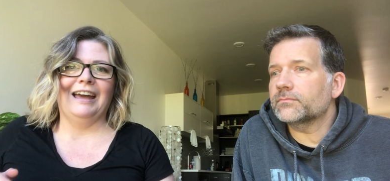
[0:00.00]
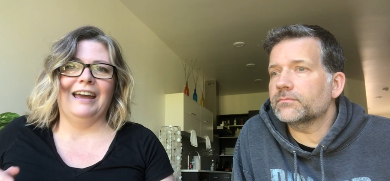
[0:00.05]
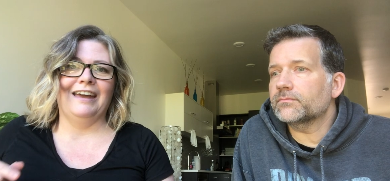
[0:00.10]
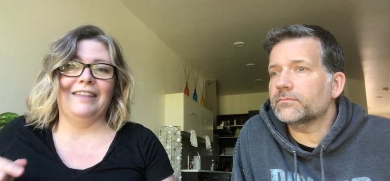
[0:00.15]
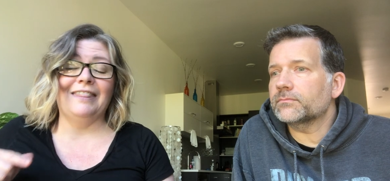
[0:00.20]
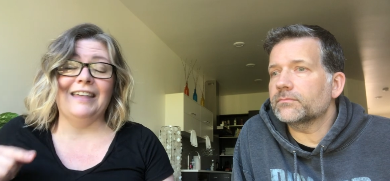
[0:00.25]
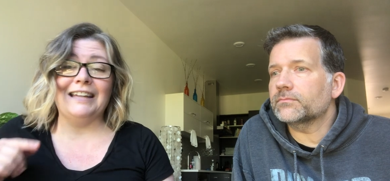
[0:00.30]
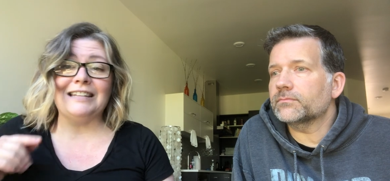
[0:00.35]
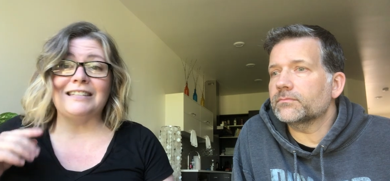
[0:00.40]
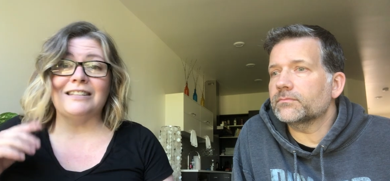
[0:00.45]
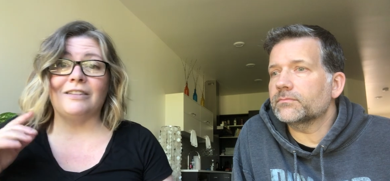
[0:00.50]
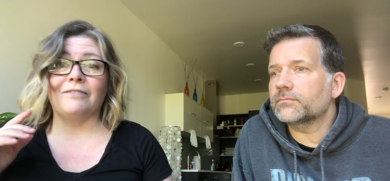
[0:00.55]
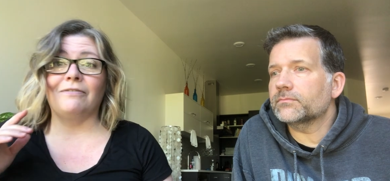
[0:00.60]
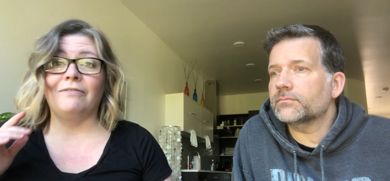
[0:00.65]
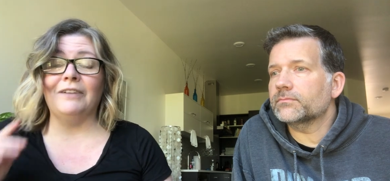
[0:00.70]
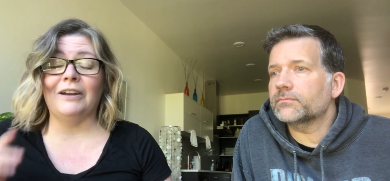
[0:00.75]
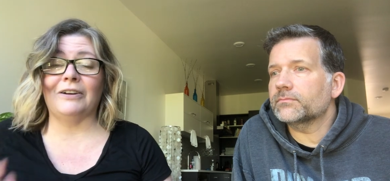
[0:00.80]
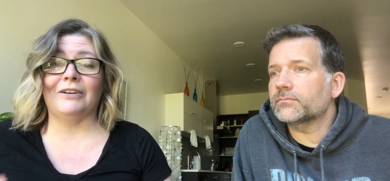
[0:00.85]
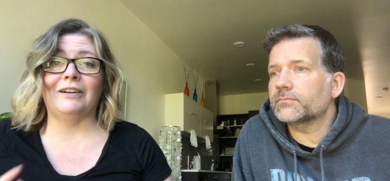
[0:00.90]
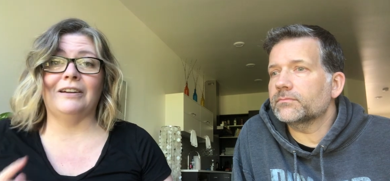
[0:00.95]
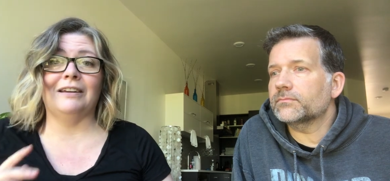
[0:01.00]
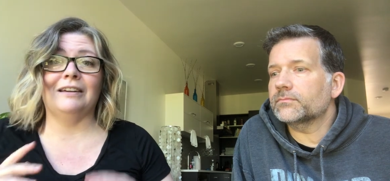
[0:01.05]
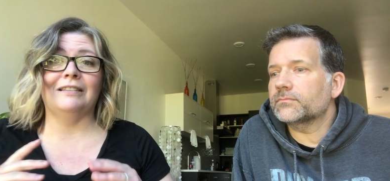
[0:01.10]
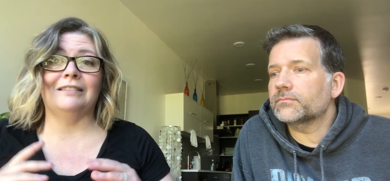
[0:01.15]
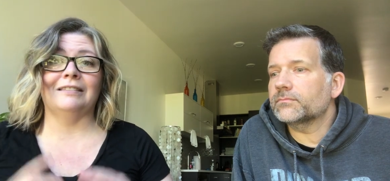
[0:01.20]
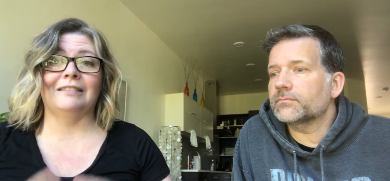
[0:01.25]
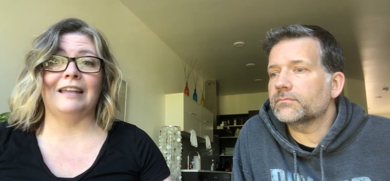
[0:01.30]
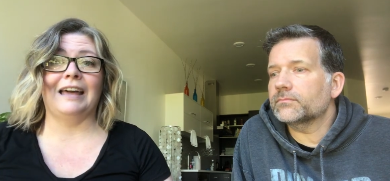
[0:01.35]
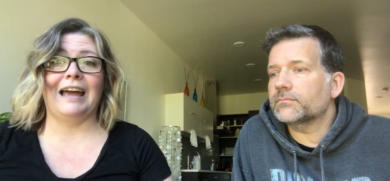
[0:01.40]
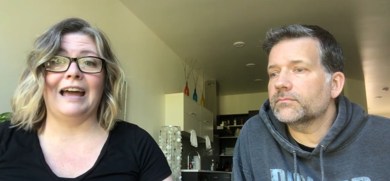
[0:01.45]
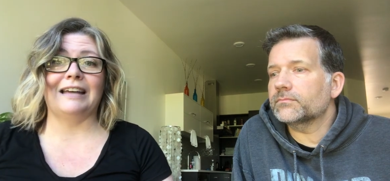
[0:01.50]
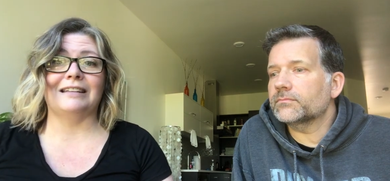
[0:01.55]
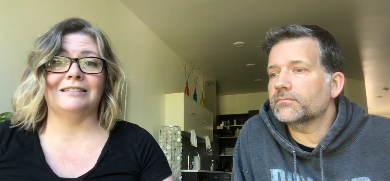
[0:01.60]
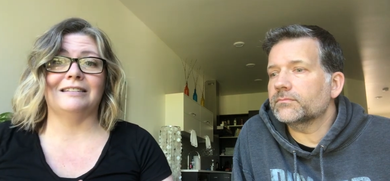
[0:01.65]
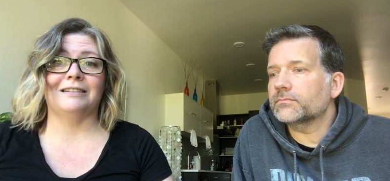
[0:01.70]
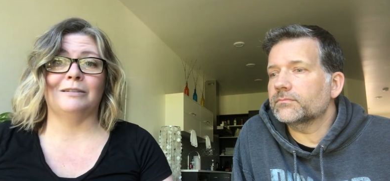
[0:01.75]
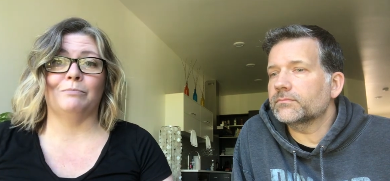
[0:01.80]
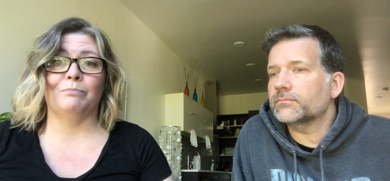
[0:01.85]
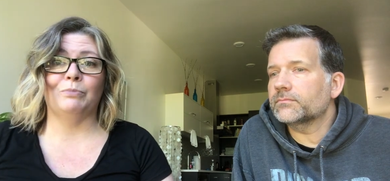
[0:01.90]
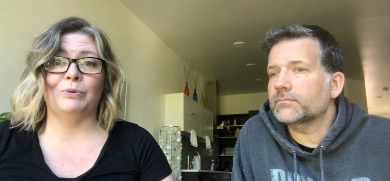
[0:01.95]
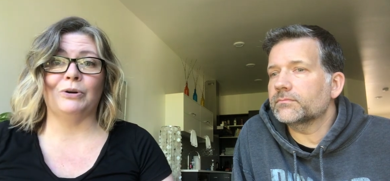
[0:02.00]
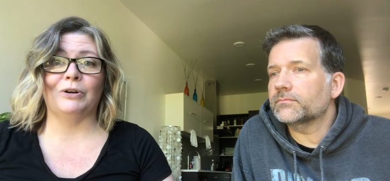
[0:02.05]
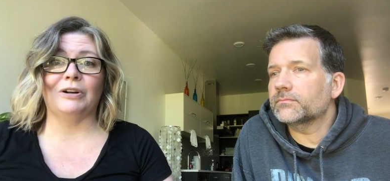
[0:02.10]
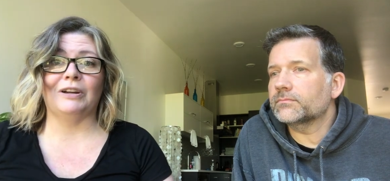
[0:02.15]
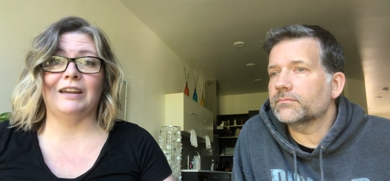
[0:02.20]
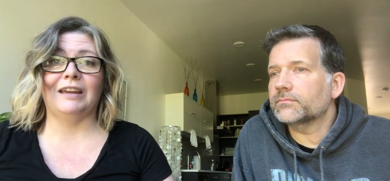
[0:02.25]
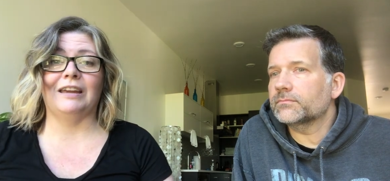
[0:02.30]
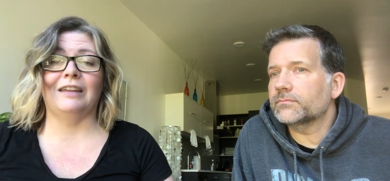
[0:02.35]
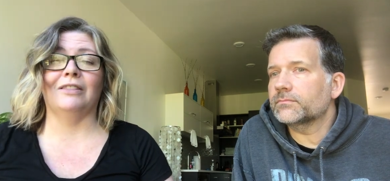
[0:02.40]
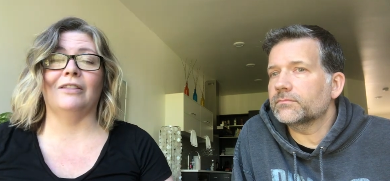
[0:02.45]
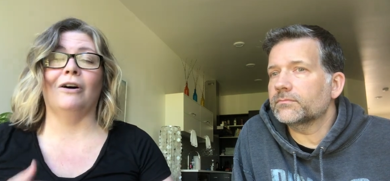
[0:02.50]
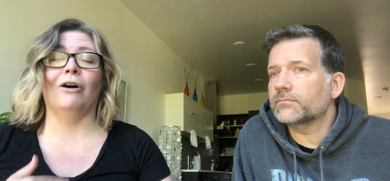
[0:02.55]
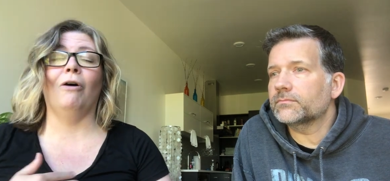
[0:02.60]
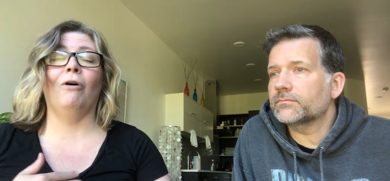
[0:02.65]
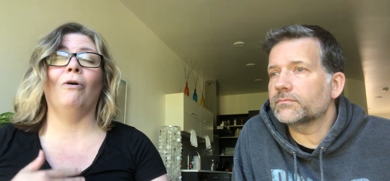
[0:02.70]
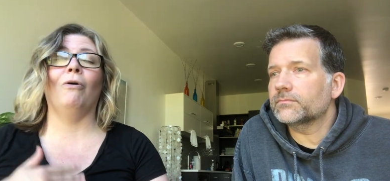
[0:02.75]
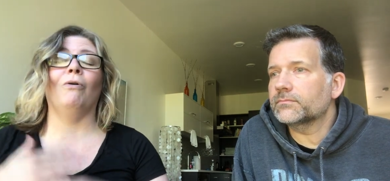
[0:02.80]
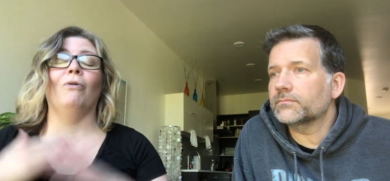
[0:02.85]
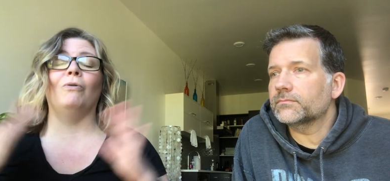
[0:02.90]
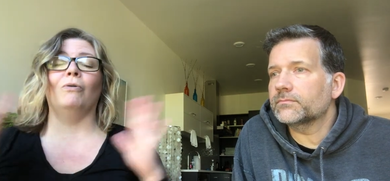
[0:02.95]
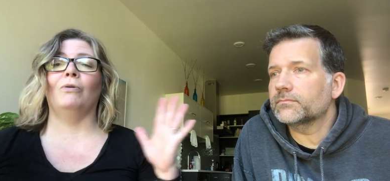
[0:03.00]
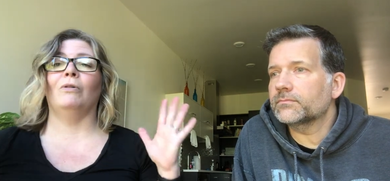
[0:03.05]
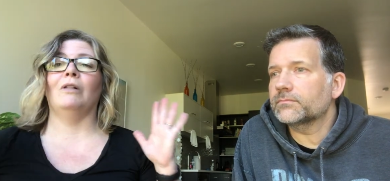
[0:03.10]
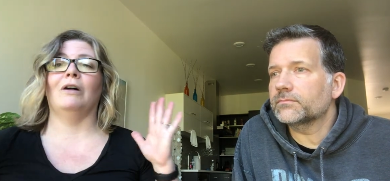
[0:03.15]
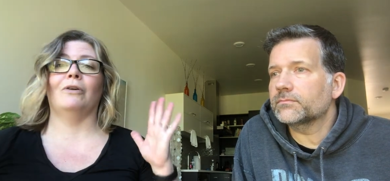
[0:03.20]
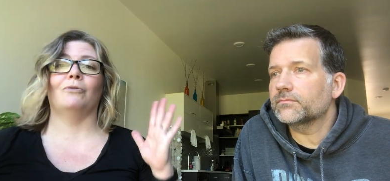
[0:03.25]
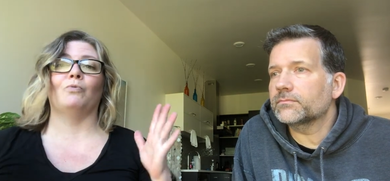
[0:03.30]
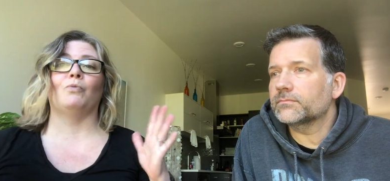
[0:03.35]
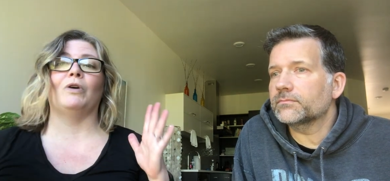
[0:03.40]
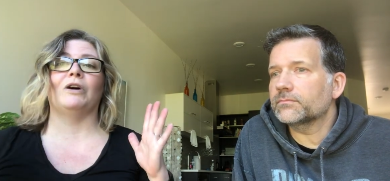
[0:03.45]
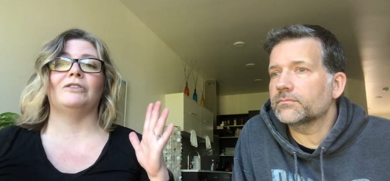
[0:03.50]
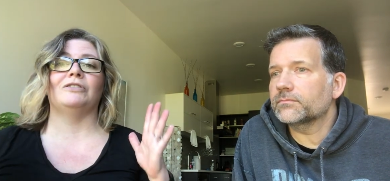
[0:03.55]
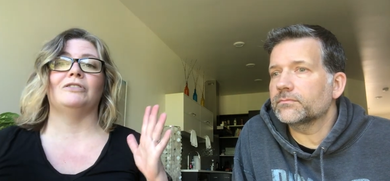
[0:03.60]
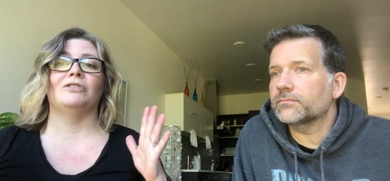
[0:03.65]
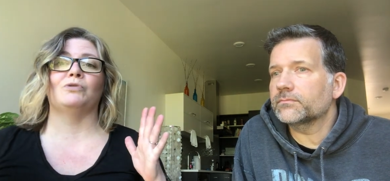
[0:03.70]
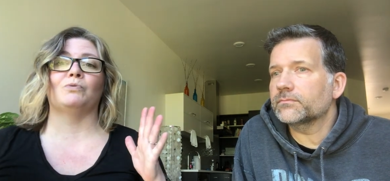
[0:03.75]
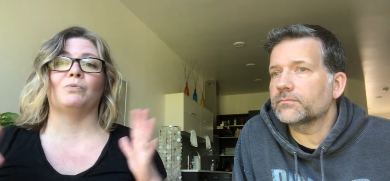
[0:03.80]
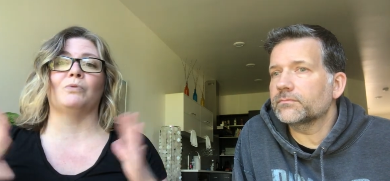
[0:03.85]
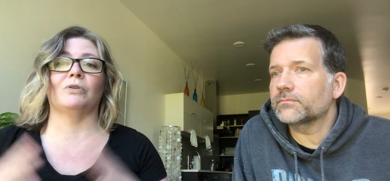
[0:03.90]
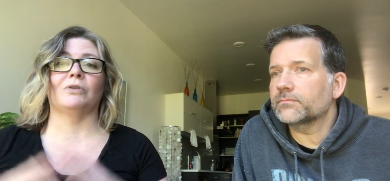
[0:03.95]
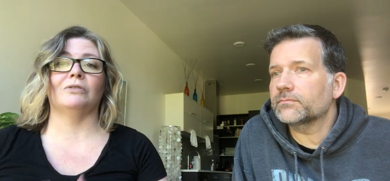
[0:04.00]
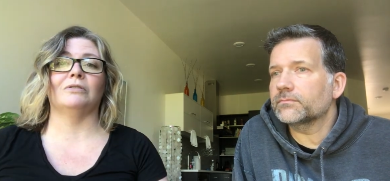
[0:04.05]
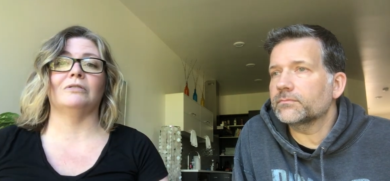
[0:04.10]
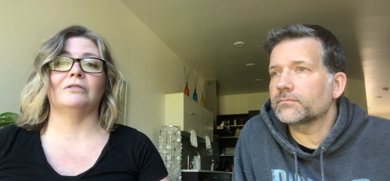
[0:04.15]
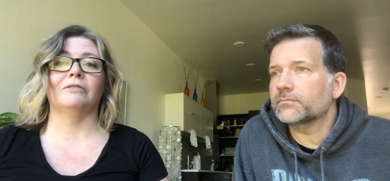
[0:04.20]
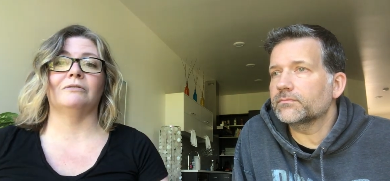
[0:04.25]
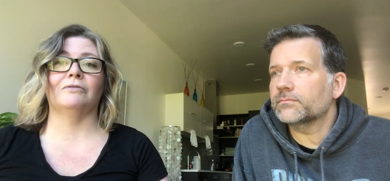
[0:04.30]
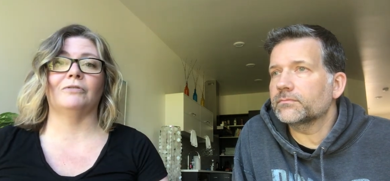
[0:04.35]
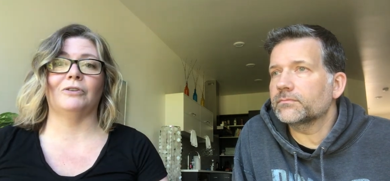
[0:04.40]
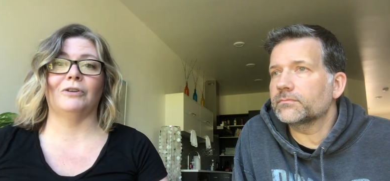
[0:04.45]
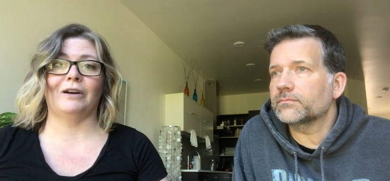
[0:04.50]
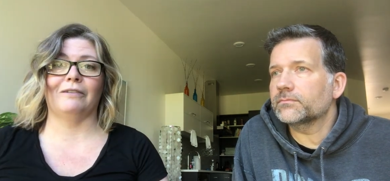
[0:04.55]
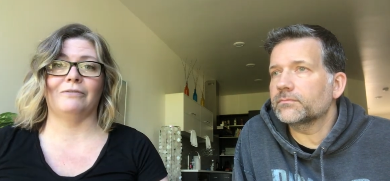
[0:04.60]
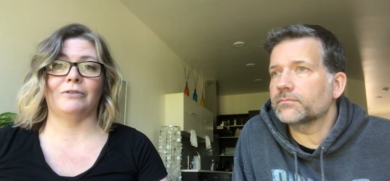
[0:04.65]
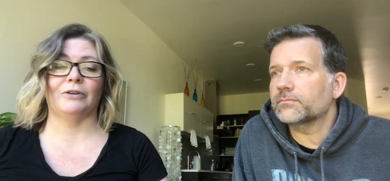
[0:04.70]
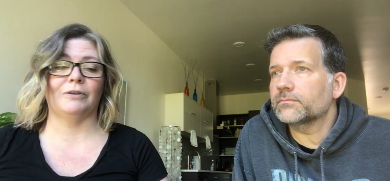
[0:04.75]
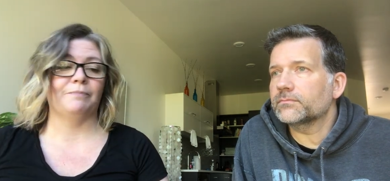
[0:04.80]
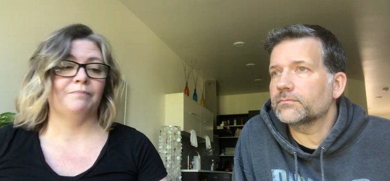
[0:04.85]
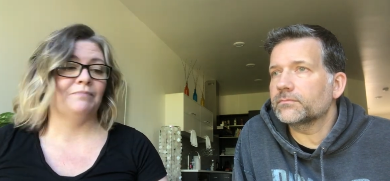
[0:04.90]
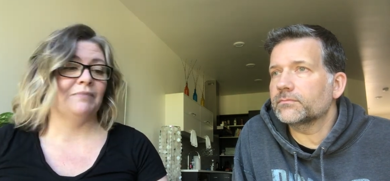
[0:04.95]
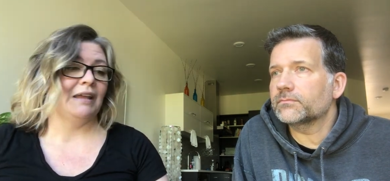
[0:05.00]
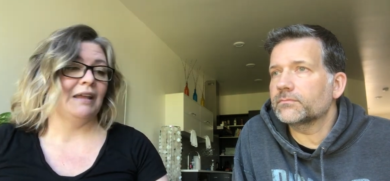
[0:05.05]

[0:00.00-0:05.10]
Speaker 1: And that's the very last book in the whole Unwanteds world forever.